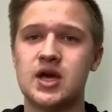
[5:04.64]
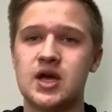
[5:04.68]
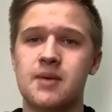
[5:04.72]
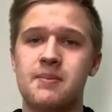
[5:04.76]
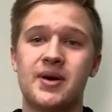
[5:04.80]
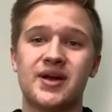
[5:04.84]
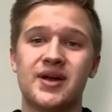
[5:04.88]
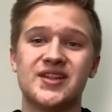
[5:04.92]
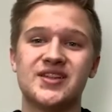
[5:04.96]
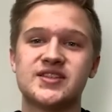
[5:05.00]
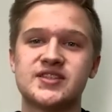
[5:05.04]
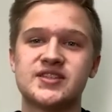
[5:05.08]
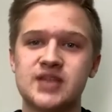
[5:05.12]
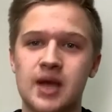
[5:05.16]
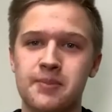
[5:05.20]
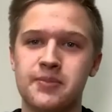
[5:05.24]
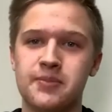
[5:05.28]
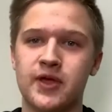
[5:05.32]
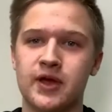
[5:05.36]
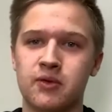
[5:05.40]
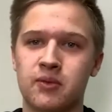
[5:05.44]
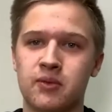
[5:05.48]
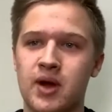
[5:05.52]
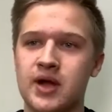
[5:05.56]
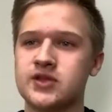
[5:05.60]
but it's
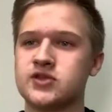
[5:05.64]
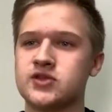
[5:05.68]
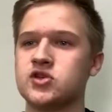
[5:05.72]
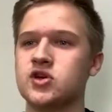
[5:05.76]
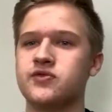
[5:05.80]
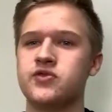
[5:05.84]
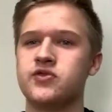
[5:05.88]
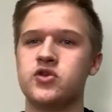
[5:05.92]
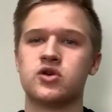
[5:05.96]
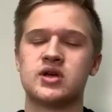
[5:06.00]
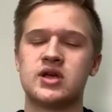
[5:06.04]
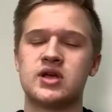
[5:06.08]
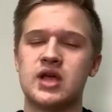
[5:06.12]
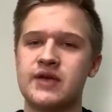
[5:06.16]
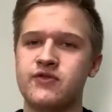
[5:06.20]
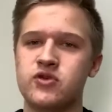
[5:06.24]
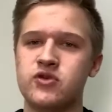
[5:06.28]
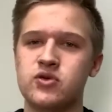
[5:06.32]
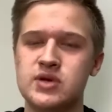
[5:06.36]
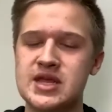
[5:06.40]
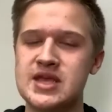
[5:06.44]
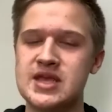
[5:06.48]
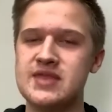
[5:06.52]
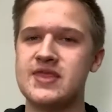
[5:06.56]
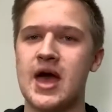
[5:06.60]
something, right? So if you
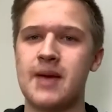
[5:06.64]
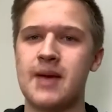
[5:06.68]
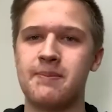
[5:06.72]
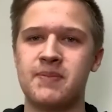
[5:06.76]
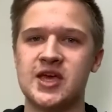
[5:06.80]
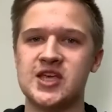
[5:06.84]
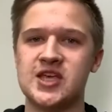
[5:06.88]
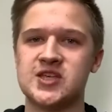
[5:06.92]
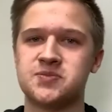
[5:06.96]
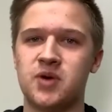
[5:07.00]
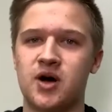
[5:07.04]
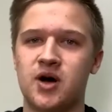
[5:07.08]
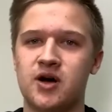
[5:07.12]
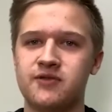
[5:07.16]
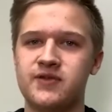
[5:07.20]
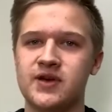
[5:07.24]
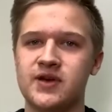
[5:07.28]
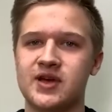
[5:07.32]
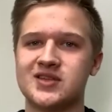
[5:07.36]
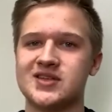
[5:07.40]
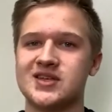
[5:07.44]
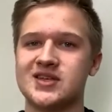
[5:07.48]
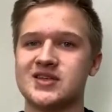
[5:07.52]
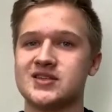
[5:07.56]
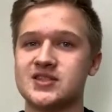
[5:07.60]
need that baseball
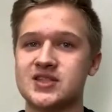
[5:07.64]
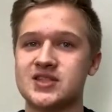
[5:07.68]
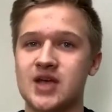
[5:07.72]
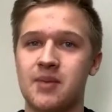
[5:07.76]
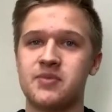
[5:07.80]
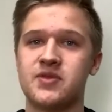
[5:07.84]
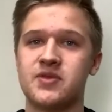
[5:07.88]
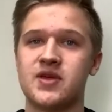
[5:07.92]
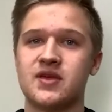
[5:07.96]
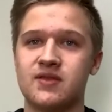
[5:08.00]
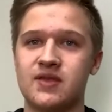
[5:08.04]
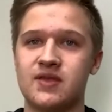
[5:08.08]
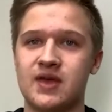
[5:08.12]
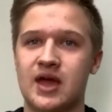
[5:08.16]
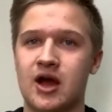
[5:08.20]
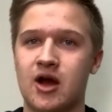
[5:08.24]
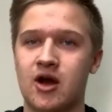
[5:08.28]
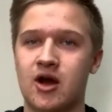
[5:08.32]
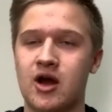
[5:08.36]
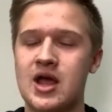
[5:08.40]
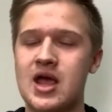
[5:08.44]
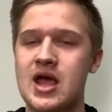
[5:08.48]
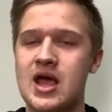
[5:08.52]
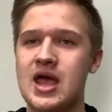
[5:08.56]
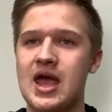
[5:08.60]
fix, it's something
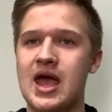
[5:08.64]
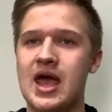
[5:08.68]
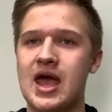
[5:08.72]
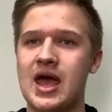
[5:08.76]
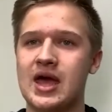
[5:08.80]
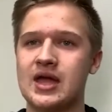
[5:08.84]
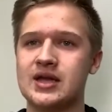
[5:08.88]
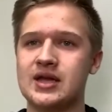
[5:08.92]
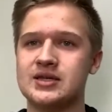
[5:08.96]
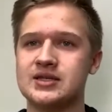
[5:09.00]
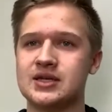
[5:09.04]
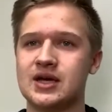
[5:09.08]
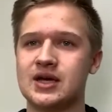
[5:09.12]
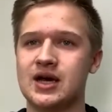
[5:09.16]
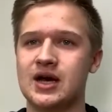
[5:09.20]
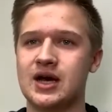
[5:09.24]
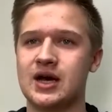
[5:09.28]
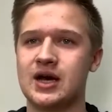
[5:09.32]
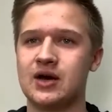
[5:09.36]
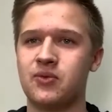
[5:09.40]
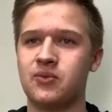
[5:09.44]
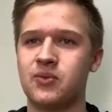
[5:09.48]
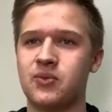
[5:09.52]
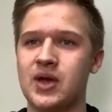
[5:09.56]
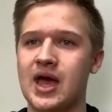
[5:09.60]
there. And
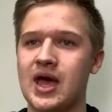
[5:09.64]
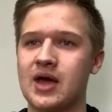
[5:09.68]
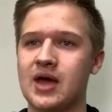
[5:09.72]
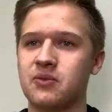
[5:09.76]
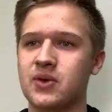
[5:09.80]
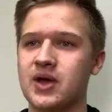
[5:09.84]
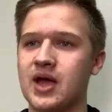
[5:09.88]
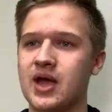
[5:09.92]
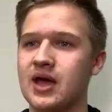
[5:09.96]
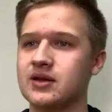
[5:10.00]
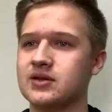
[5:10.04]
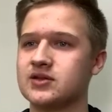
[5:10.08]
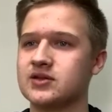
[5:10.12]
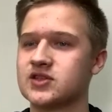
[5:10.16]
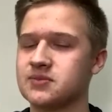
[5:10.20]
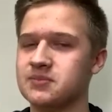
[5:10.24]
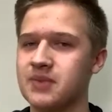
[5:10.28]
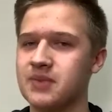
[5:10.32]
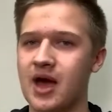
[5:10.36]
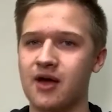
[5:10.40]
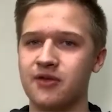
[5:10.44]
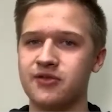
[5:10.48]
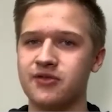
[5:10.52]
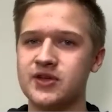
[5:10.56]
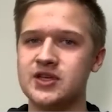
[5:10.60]
we had some
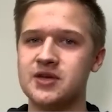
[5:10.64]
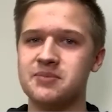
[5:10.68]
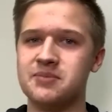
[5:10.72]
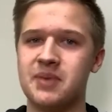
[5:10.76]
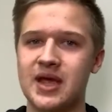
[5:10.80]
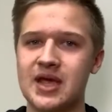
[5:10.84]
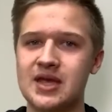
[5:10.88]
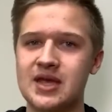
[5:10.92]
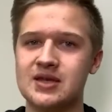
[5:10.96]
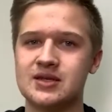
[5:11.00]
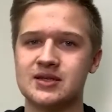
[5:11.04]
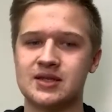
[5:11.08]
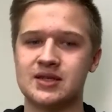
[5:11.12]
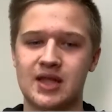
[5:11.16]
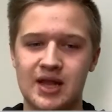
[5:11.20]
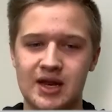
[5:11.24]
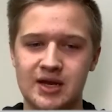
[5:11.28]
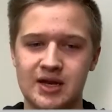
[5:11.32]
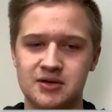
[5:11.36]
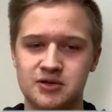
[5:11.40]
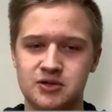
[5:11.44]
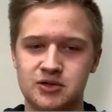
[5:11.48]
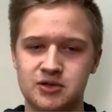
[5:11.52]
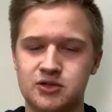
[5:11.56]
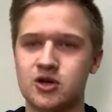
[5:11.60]
healthy debate, and then
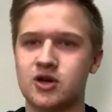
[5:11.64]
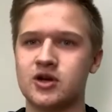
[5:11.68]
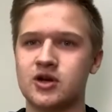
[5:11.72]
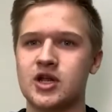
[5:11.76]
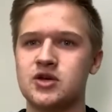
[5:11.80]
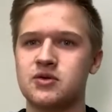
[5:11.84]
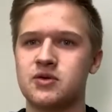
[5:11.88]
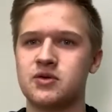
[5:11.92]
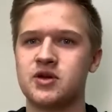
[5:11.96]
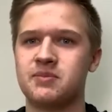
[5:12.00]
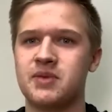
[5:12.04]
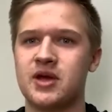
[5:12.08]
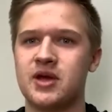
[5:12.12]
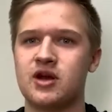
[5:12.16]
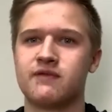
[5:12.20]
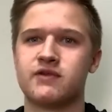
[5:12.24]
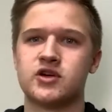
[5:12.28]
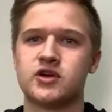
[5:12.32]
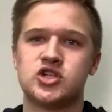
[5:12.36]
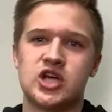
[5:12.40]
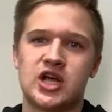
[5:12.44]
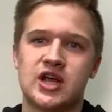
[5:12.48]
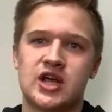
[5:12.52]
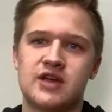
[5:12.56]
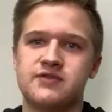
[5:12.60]
it turned into a debate over
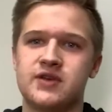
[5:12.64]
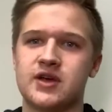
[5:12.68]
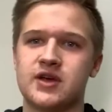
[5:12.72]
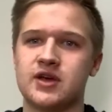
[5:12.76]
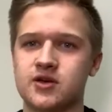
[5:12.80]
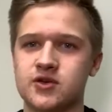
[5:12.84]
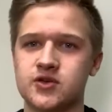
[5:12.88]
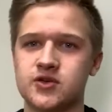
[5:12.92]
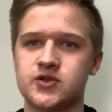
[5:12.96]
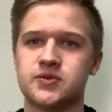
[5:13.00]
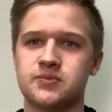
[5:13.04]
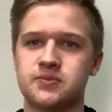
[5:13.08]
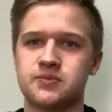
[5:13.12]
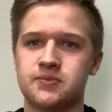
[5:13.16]
chicken fingers.